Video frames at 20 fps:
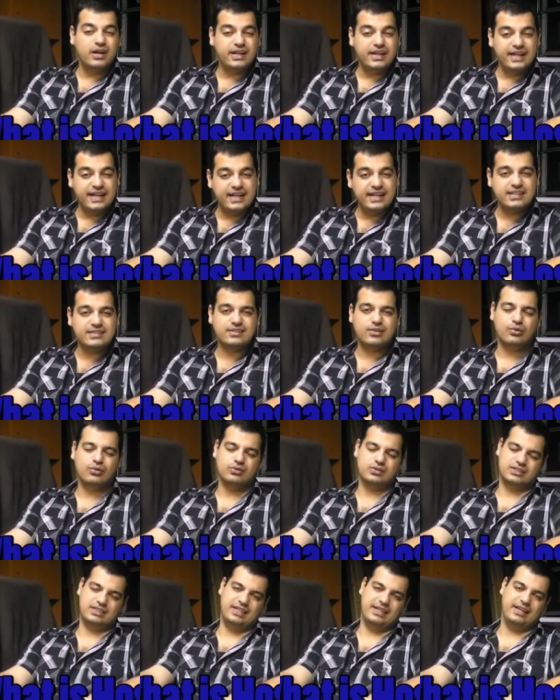What is
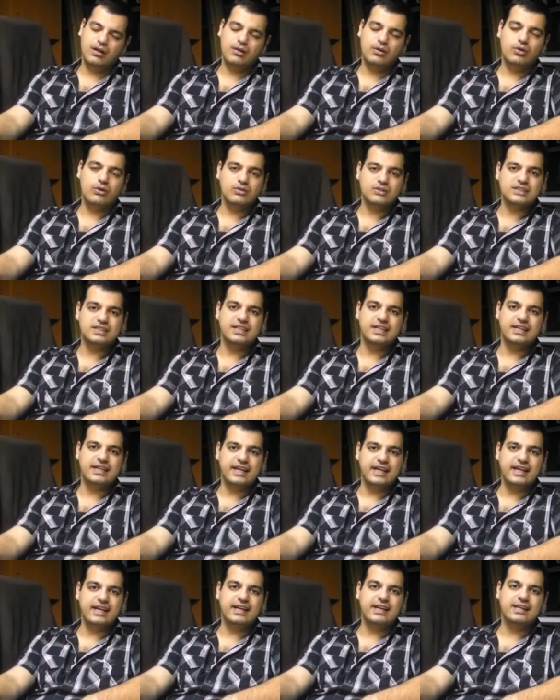hosting? Well,
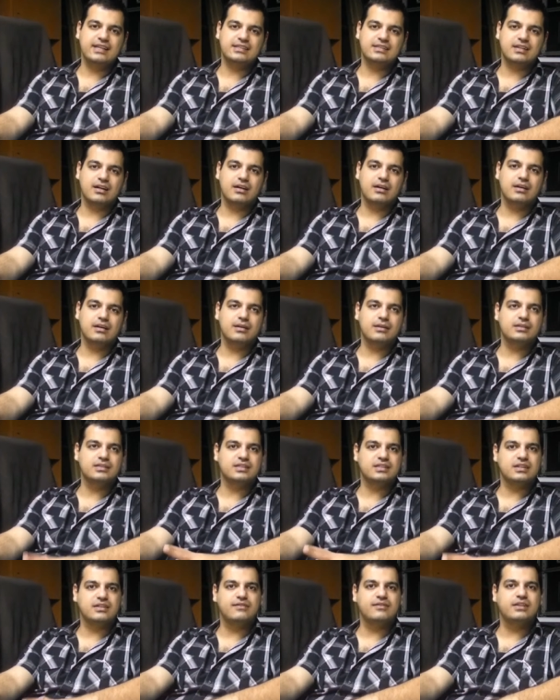hosting is a
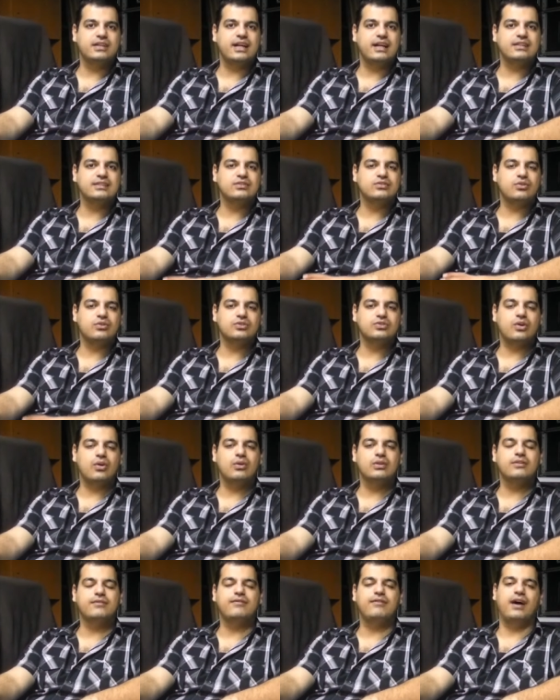server that stores
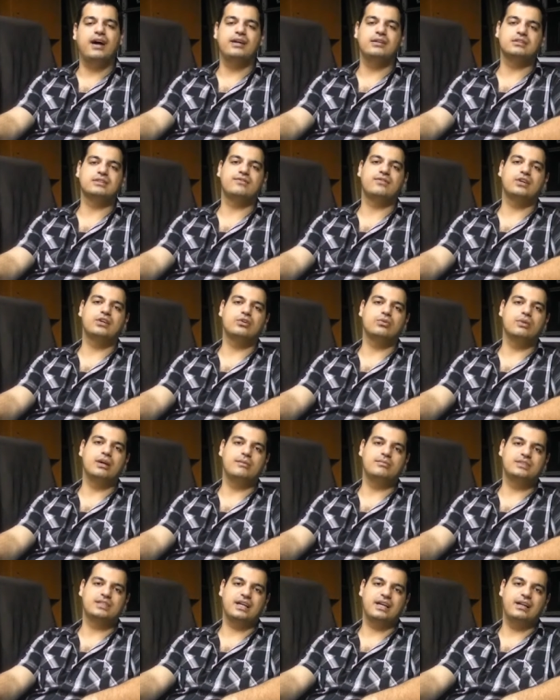all the files for your
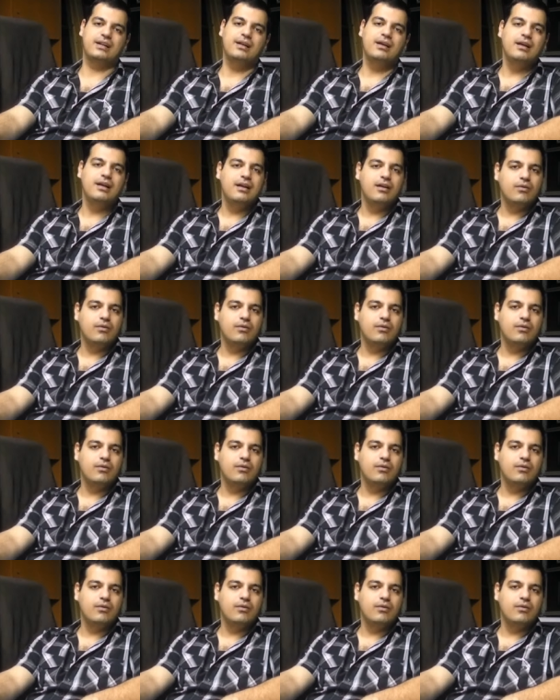website.